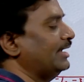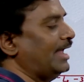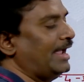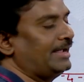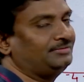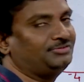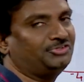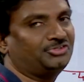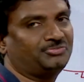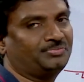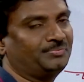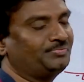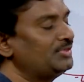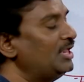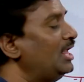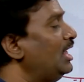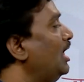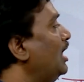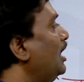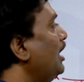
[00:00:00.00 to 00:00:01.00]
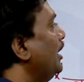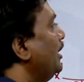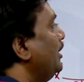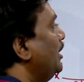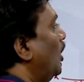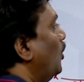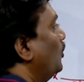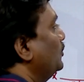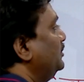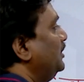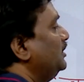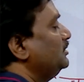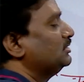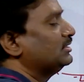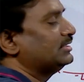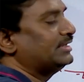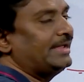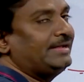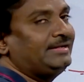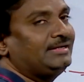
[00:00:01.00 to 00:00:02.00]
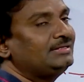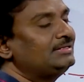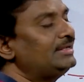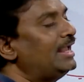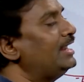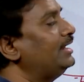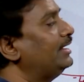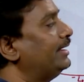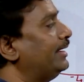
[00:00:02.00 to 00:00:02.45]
like this. Now, this straight line